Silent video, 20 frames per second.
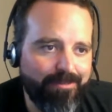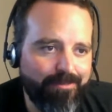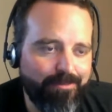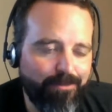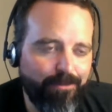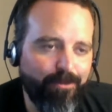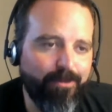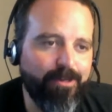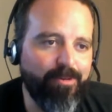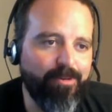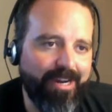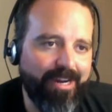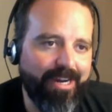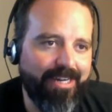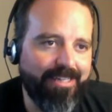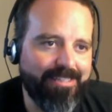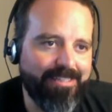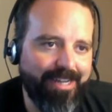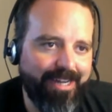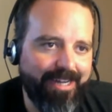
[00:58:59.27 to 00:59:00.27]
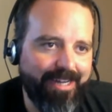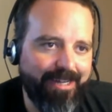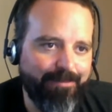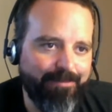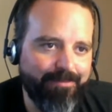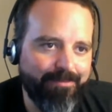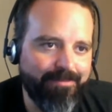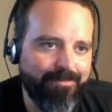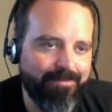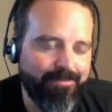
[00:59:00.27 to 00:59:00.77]
before we run out of
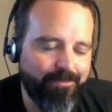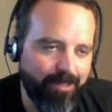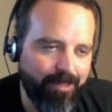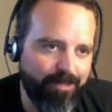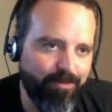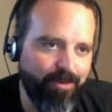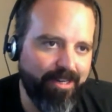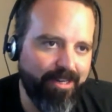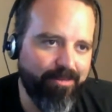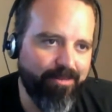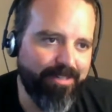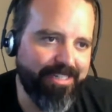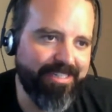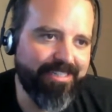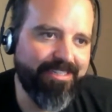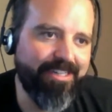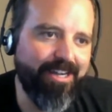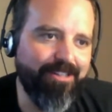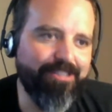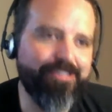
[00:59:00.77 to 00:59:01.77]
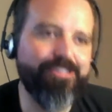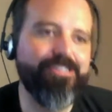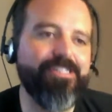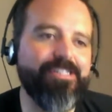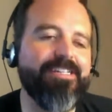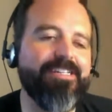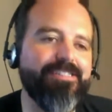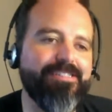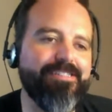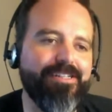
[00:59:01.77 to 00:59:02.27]
time, why don't we acknowledge
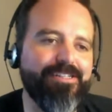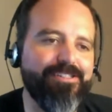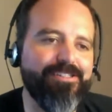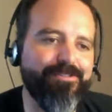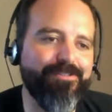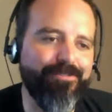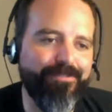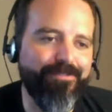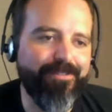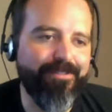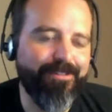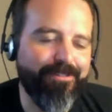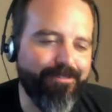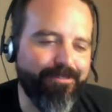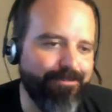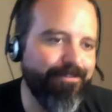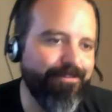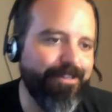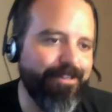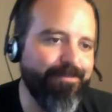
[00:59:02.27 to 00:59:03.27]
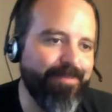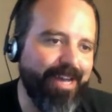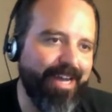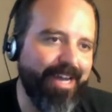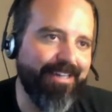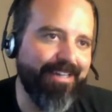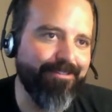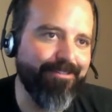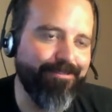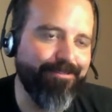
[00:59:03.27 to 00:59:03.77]
the extensive
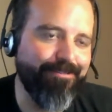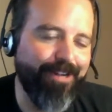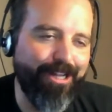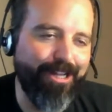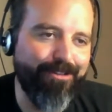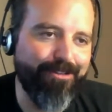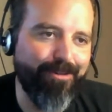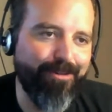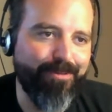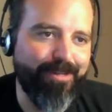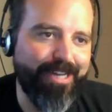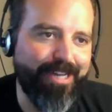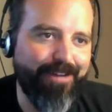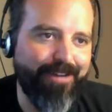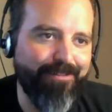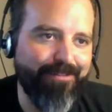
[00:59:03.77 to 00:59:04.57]
feedback and follow up we got